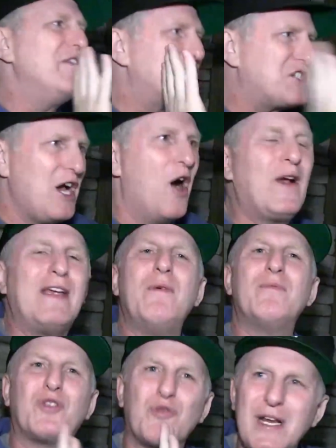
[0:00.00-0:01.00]
the show. Give him
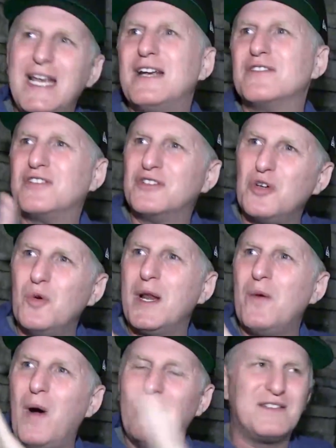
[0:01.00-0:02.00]
3 years to do what he
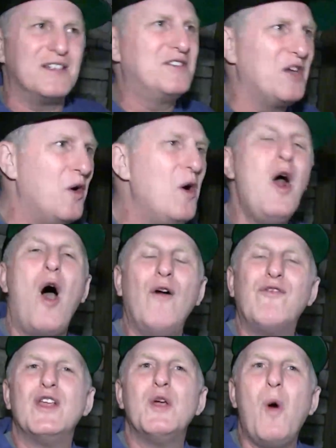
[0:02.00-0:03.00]
wants to do.
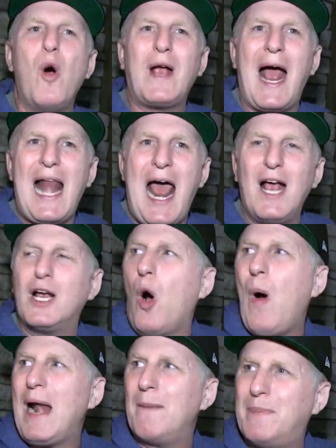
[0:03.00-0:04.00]
Hopefully you won't gotta go
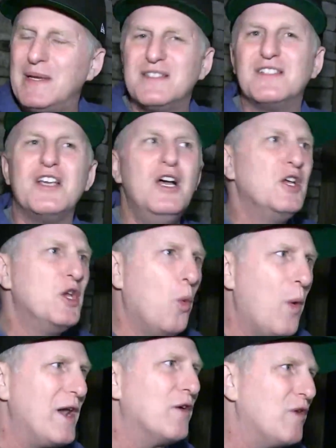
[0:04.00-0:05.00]
out of business. You'll
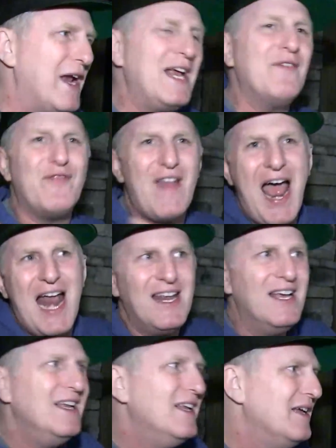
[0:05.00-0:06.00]
win a ring. If not,
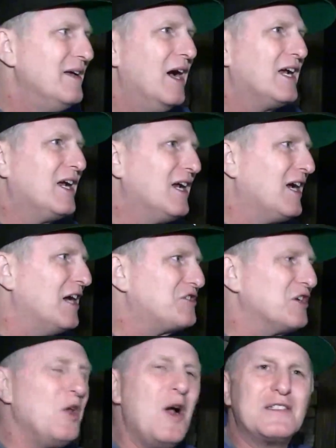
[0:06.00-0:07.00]
cut
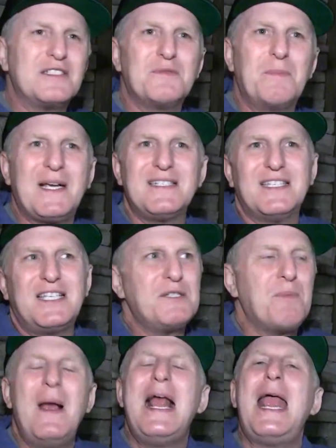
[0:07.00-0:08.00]
your losses, because at this
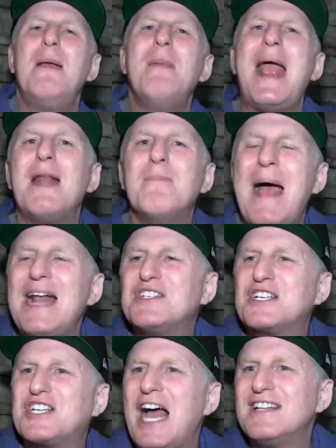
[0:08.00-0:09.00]
point, he made
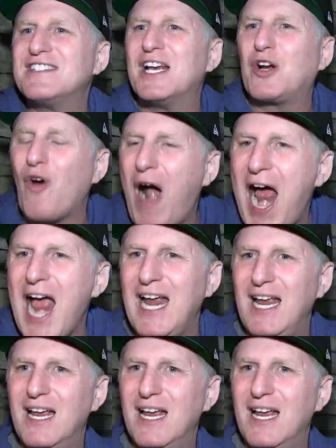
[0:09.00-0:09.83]
Magic Johnson cry.